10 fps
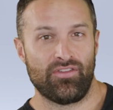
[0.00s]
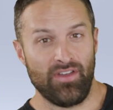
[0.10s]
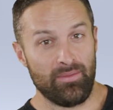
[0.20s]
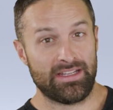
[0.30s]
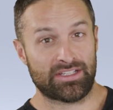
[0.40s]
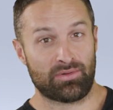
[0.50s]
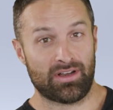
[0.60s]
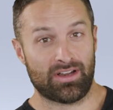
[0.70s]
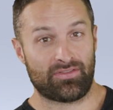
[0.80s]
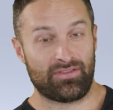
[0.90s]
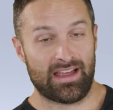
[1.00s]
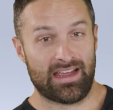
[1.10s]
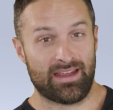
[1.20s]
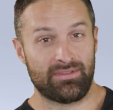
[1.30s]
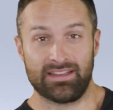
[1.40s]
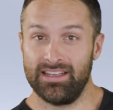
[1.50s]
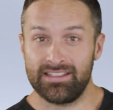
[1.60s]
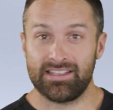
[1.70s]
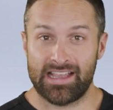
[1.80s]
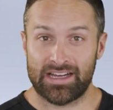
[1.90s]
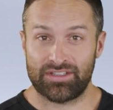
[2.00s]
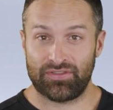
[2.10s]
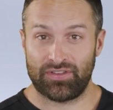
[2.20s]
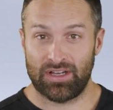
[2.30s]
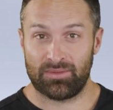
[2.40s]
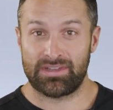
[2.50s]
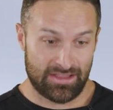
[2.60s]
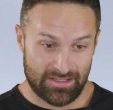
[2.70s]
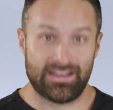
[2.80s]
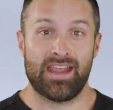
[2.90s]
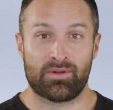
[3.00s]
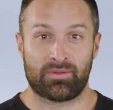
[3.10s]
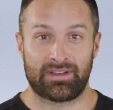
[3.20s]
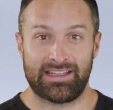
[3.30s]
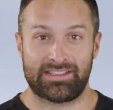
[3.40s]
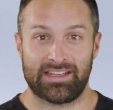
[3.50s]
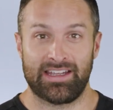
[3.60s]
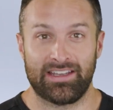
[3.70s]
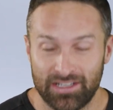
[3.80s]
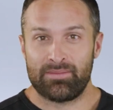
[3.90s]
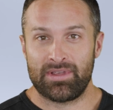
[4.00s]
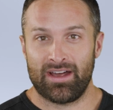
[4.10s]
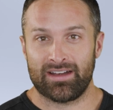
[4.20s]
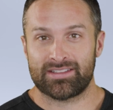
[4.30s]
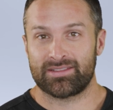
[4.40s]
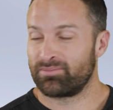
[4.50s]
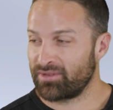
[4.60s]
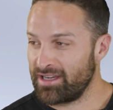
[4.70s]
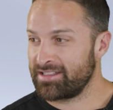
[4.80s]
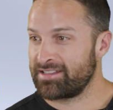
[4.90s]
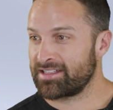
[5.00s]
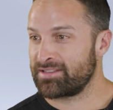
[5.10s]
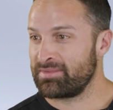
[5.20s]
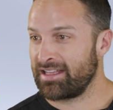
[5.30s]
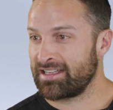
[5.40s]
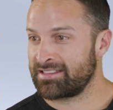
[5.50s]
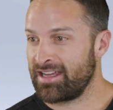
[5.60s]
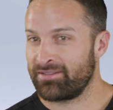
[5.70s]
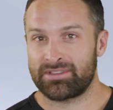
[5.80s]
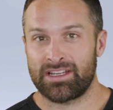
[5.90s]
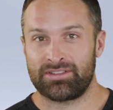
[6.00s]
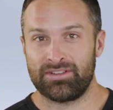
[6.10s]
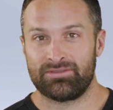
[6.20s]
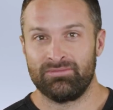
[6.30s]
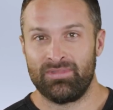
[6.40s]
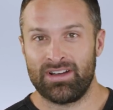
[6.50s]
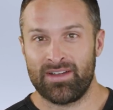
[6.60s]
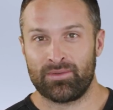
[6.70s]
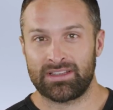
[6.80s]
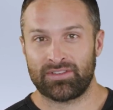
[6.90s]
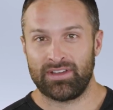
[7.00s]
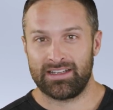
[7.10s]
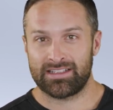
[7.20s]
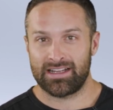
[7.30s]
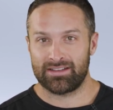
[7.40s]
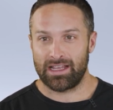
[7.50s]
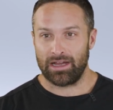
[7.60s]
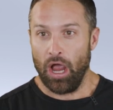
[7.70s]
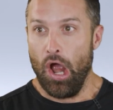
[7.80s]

Filming this one on the fly. This is actually filmed the day we're releasing it. I'm gonna be honest, Brian texted me last night was like, dude, we don't have What the Fitness. And I was like,